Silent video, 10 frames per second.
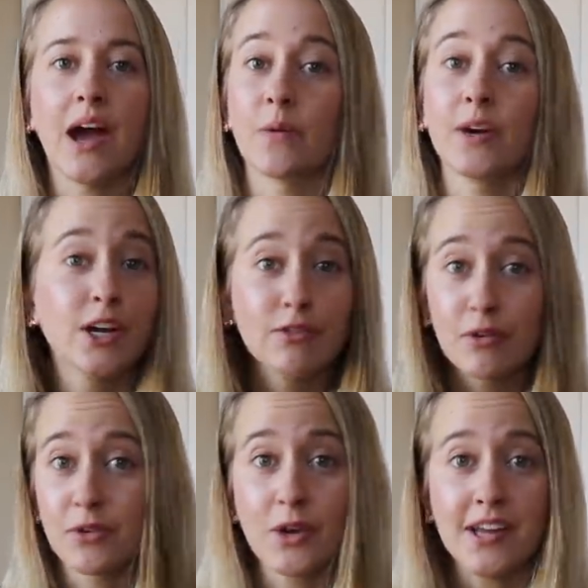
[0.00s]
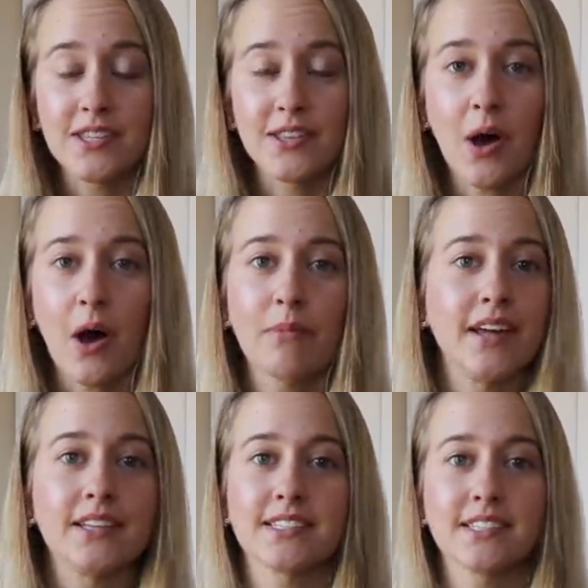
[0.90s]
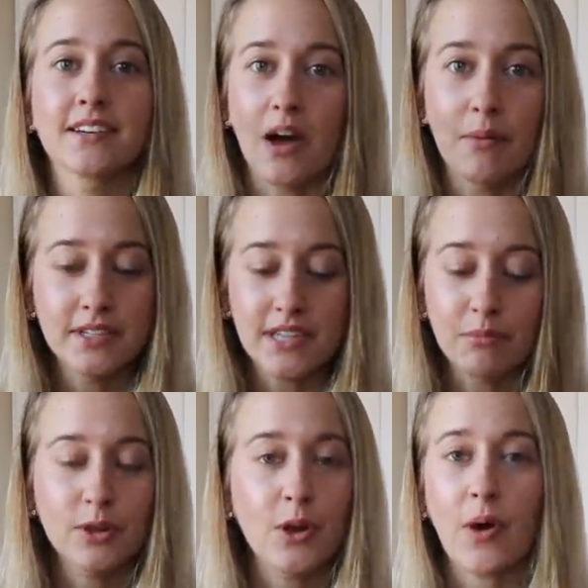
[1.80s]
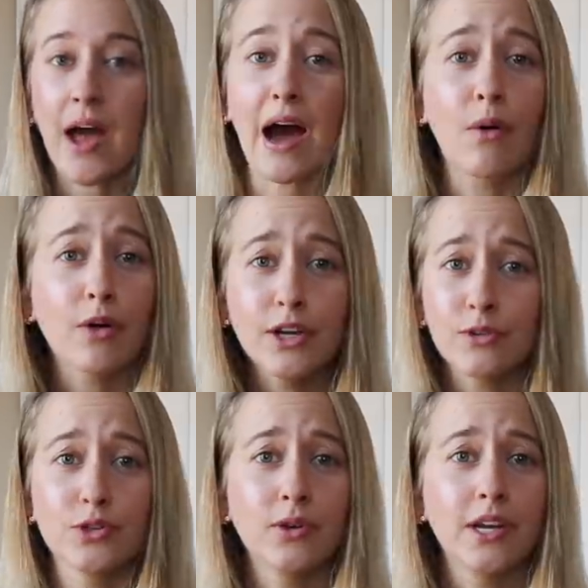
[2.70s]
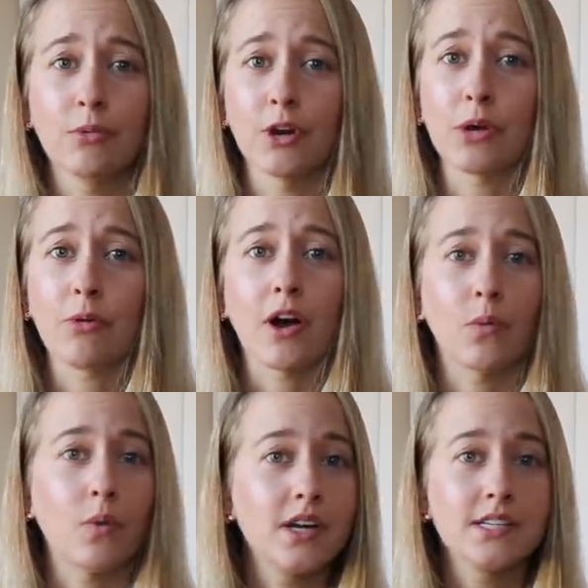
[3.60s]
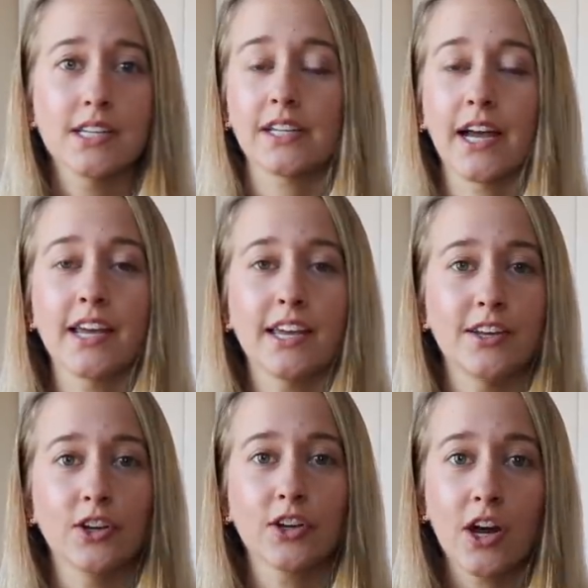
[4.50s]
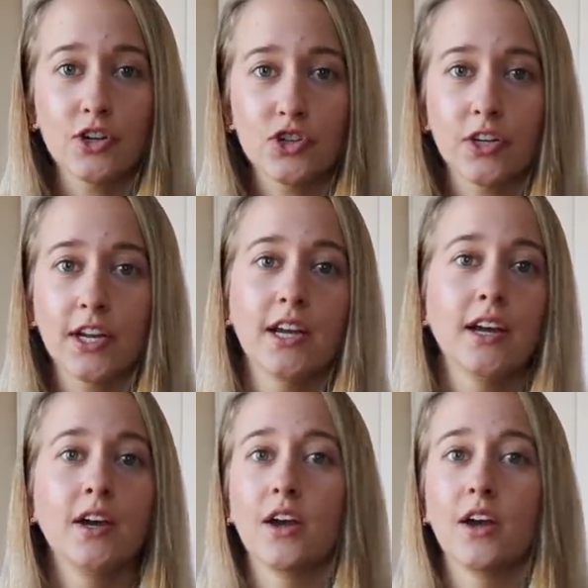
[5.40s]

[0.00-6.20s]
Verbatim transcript: I wanna hear from you guys in the comments. Comment down below, how are you doing where you are? What is it like in your country?